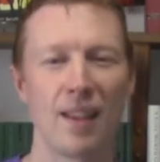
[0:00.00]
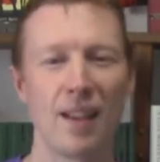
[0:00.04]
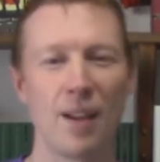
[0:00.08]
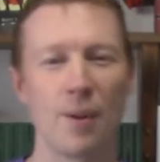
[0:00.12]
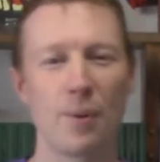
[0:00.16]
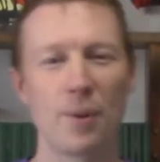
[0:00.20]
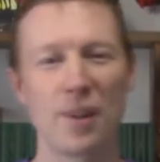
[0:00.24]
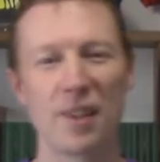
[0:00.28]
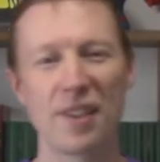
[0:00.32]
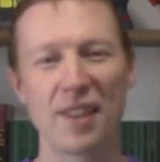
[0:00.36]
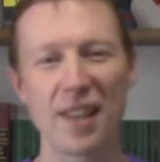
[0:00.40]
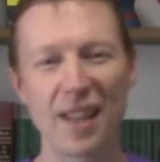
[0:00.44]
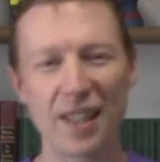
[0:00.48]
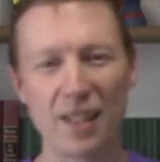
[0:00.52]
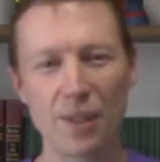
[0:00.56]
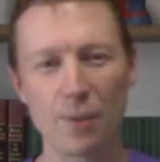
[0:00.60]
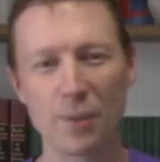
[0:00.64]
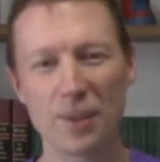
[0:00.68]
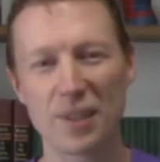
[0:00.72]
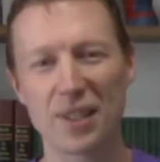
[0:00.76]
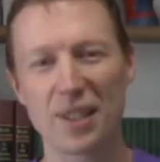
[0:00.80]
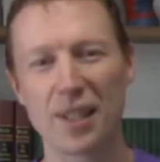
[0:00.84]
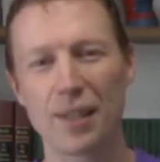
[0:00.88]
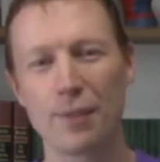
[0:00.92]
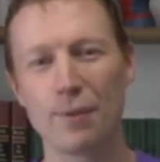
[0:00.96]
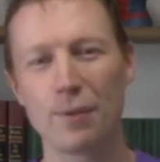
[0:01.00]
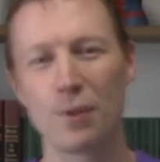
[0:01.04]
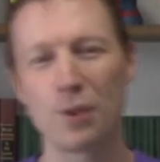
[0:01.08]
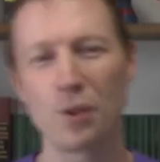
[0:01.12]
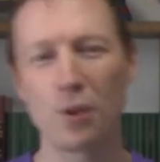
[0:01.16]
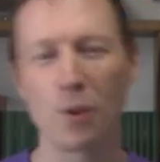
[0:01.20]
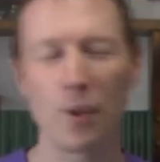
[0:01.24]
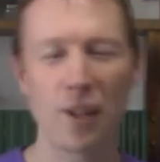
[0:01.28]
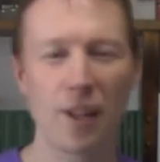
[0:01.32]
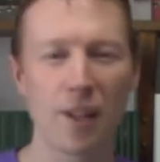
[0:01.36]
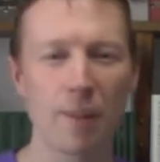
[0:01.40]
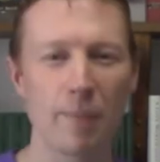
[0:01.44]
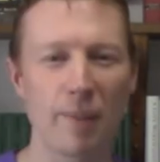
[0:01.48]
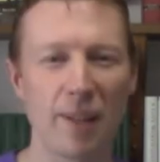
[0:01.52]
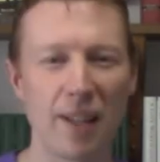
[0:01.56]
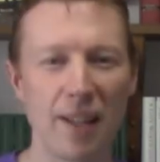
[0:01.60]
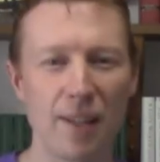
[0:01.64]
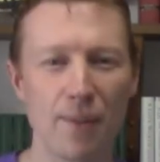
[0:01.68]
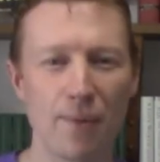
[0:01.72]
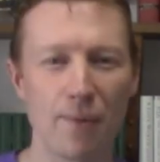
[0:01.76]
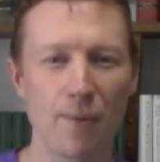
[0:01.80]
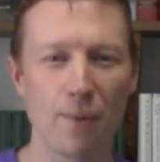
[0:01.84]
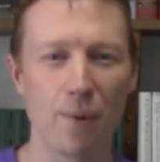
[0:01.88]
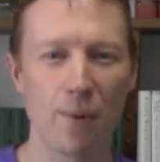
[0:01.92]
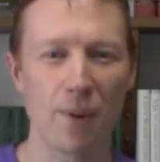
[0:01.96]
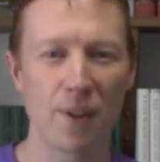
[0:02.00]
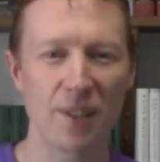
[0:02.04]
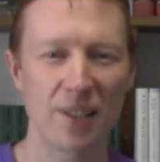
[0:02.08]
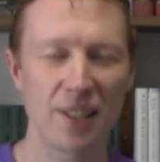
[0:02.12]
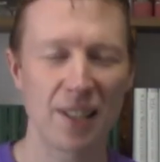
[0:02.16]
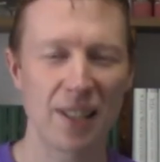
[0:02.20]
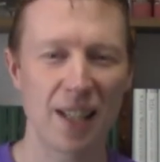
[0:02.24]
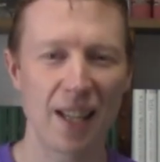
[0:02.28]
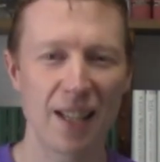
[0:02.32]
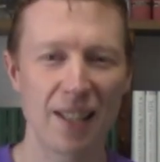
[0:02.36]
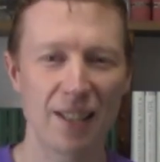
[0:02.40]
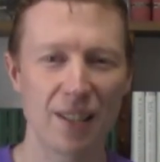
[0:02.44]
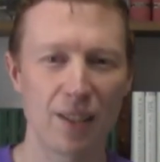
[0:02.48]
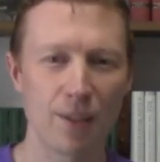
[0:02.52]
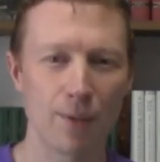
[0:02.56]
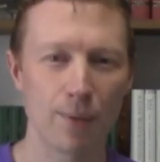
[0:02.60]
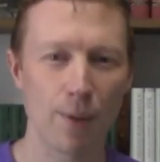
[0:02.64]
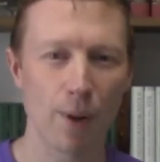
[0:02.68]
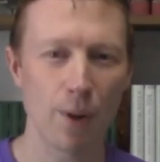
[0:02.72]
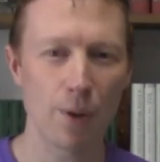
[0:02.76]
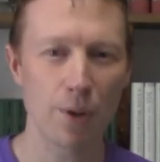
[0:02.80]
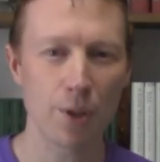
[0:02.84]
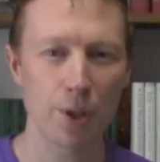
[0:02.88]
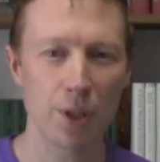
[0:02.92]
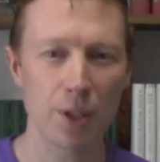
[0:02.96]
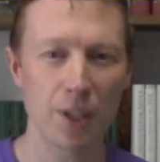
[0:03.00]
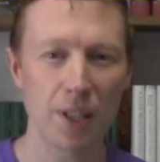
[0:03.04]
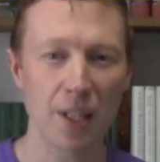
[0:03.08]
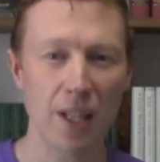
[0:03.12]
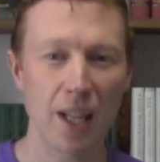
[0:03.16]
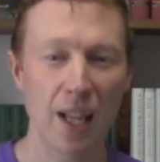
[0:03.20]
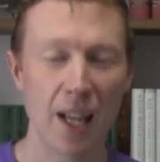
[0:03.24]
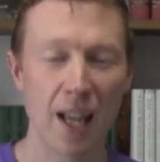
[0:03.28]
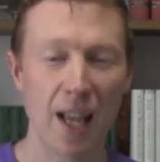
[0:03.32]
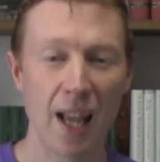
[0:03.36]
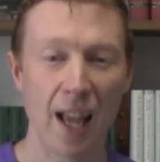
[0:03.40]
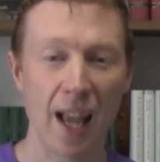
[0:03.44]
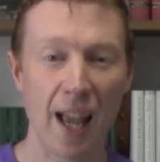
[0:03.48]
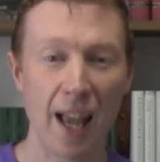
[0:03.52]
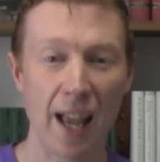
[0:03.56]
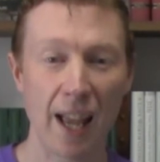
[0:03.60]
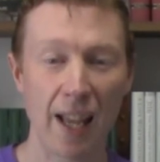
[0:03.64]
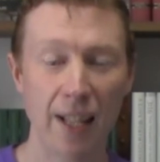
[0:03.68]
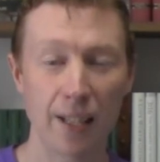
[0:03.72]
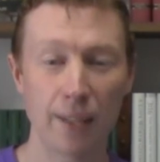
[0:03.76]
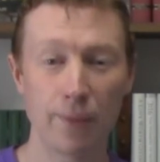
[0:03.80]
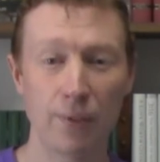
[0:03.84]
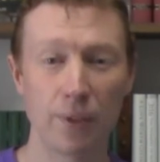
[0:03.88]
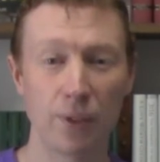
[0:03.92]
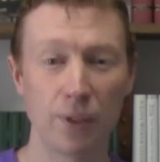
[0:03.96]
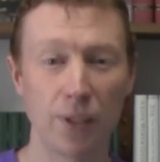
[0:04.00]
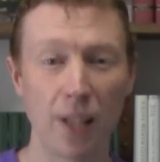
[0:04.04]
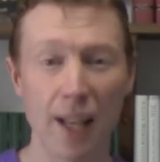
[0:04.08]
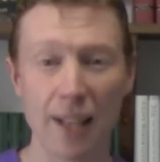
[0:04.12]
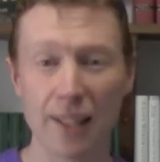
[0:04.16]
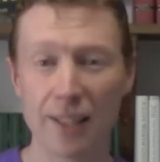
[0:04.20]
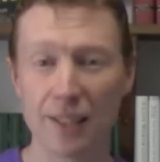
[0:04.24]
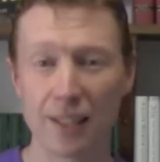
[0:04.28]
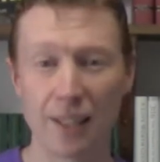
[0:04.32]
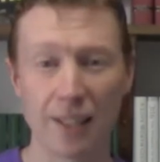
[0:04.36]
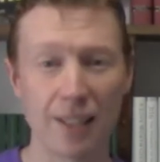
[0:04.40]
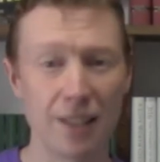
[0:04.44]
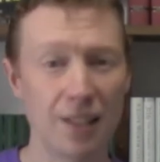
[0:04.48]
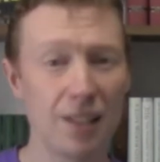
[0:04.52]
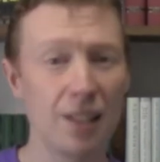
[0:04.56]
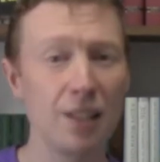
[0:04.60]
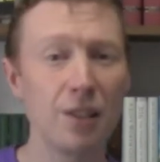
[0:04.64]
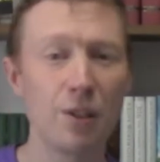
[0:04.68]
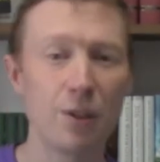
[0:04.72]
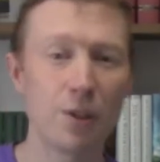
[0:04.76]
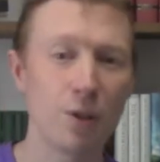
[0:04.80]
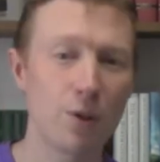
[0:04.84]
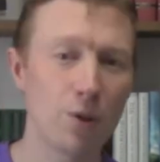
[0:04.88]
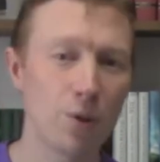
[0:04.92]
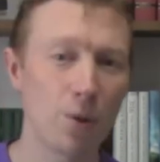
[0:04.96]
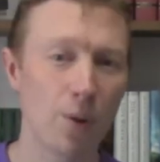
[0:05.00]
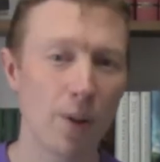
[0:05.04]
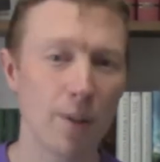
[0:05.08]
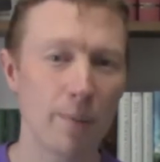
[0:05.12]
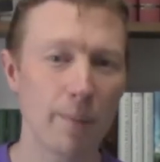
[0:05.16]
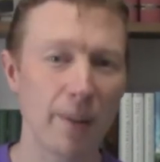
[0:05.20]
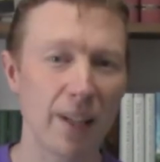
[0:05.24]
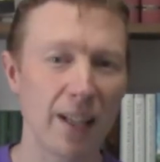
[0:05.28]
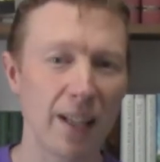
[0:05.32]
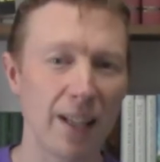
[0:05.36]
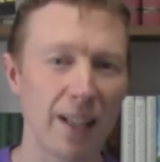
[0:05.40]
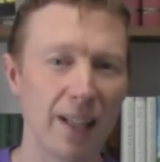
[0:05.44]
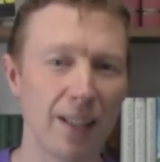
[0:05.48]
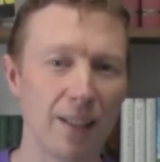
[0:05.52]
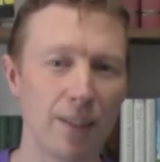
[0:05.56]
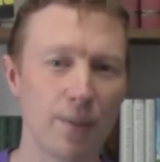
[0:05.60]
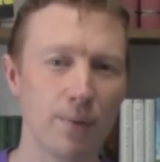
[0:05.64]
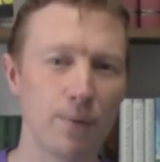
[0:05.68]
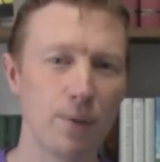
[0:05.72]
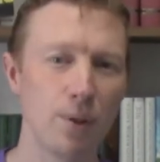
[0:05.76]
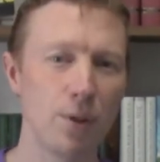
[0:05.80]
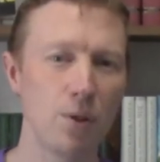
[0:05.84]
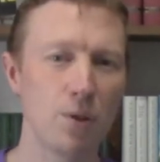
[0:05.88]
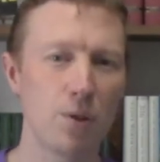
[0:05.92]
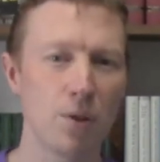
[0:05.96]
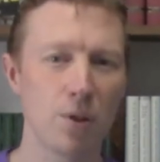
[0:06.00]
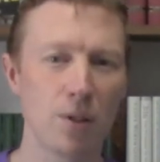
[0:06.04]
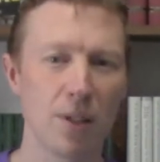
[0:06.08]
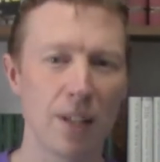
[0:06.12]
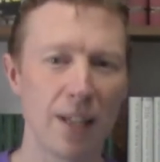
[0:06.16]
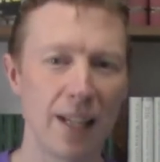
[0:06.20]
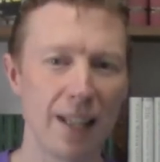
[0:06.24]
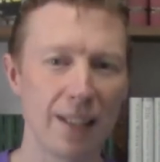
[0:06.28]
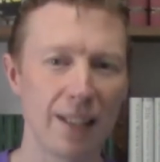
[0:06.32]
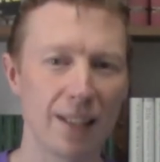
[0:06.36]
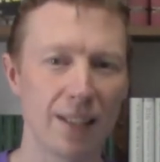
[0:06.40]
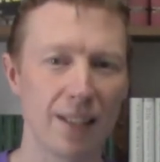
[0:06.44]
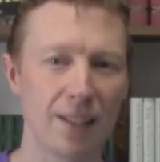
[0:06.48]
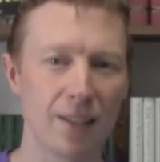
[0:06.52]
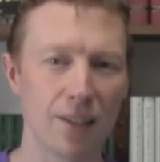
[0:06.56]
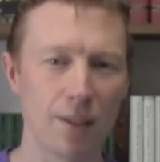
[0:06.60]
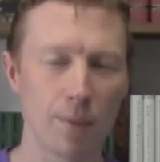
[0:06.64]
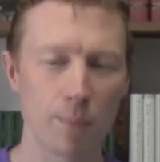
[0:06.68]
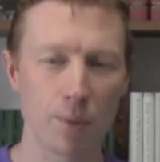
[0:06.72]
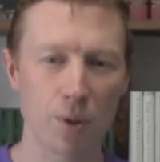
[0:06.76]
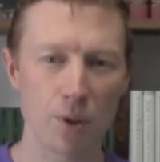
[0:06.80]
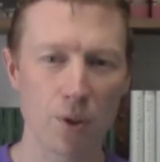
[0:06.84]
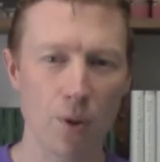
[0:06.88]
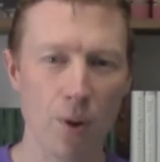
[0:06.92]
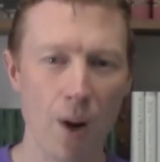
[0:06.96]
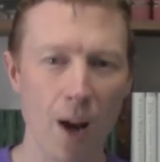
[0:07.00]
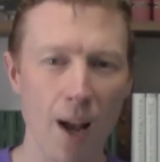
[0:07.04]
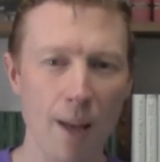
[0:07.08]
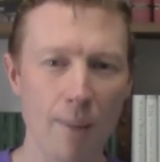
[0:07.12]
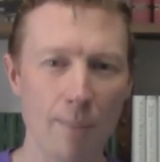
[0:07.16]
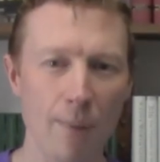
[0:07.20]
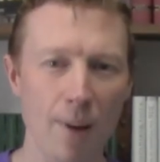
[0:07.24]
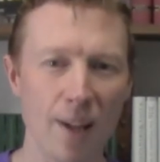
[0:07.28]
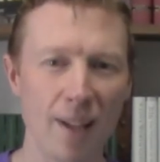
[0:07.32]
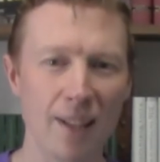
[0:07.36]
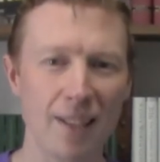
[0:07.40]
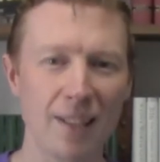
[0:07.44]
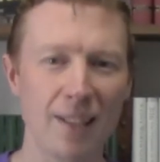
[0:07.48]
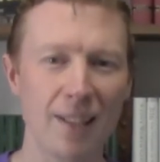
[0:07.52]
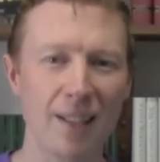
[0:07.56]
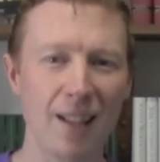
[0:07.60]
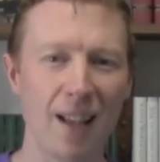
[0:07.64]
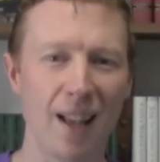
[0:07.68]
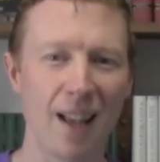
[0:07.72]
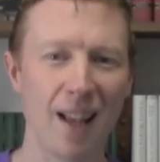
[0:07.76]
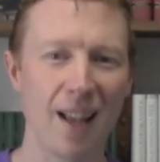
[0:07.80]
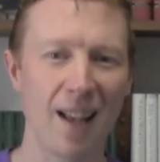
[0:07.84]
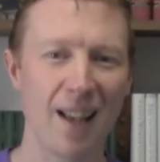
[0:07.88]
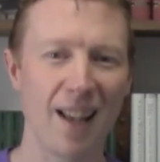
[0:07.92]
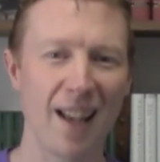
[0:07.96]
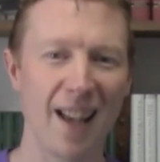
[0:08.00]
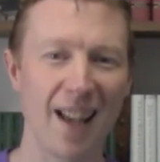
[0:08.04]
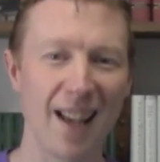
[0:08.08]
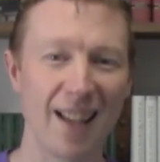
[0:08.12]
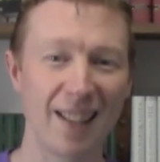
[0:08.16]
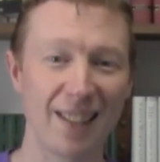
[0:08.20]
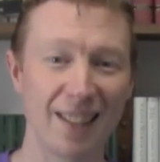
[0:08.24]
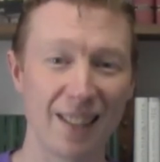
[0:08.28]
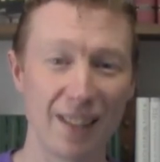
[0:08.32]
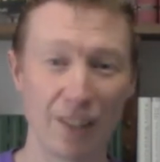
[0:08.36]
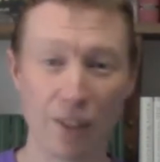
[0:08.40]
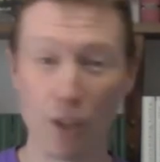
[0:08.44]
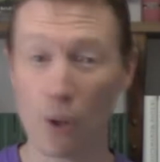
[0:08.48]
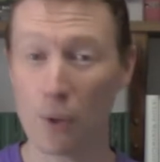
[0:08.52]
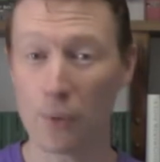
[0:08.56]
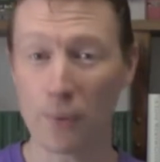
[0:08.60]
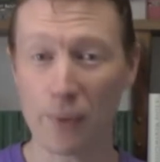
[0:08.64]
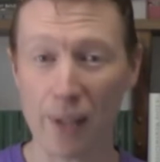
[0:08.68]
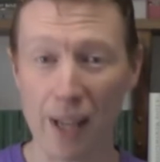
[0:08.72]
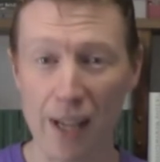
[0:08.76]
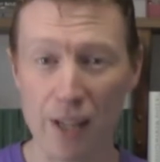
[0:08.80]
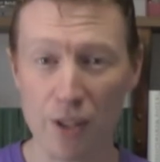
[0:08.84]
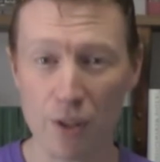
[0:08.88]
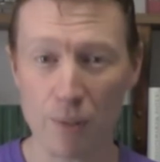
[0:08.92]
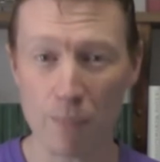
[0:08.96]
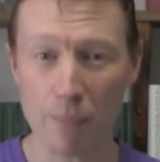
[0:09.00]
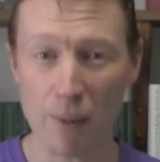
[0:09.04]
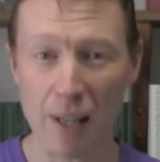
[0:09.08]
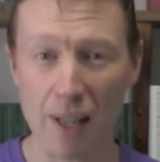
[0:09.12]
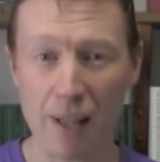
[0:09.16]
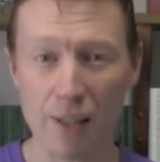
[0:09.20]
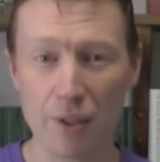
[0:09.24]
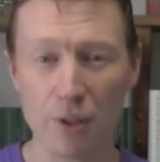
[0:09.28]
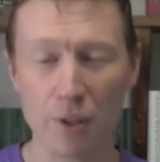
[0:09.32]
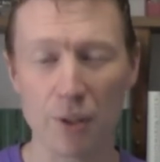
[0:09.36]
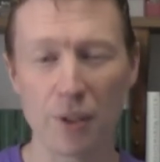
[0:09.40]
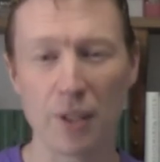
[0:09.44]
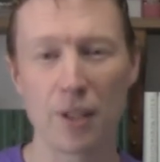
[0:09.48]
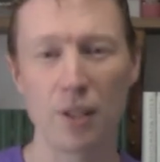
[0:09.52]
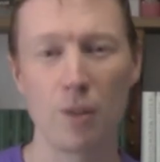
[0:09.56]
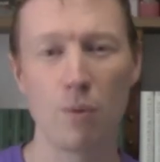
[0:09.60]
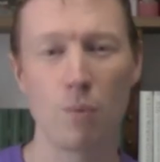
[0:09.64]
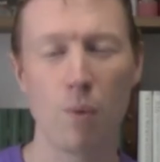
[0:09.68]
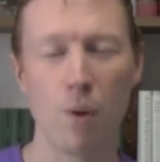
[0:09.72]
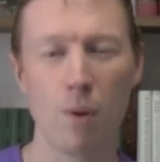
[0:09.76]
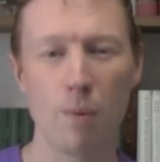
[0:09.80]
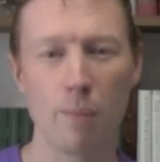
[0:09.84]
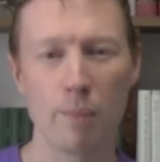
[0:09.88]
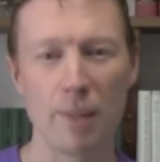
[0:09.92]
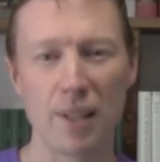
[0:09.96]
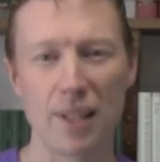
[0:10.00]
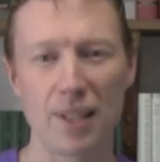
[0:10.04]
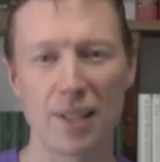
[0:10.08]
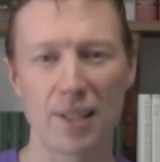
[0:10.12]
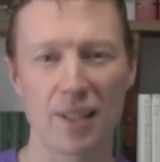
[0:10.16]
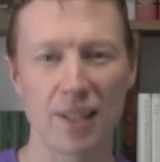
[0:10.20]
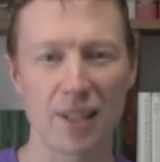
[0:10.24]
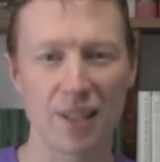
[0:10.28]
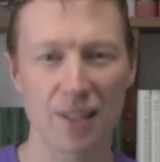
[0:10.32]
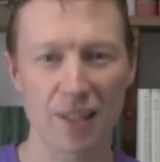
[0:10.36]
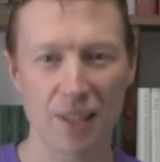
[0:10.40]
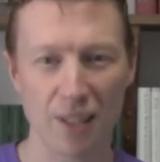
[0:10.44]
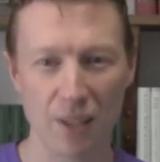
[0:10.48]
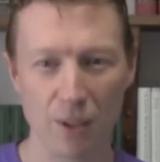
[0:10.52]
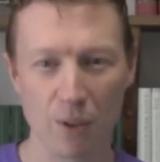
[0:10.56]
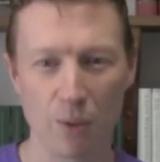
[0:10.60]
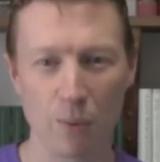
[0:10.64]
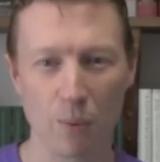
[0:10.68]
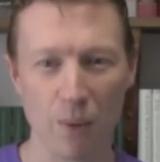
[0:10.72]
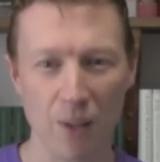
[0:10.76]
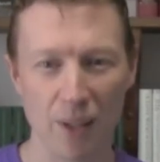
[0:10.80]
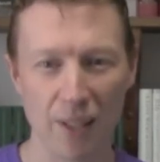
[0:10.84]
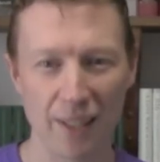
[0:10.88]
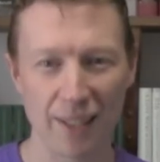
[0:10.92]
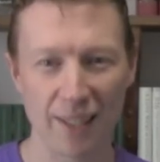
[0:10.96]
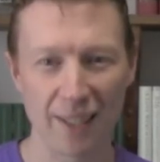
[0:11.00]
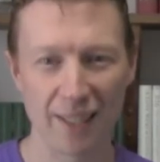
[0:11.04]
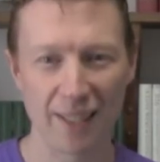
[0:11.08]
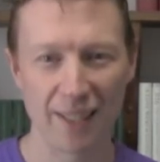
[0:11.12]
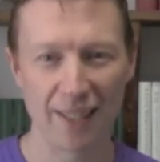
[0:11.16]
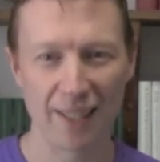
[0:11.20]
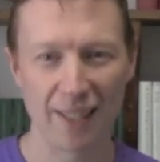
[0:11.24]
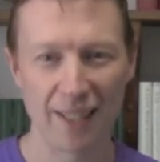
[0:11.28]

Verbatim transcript: I want to thank you once again for joining me for today's devotion. And if you'd like to continue to join me in the future, hit the subscribe button uh, and the notification bell so that you won't miss a single one.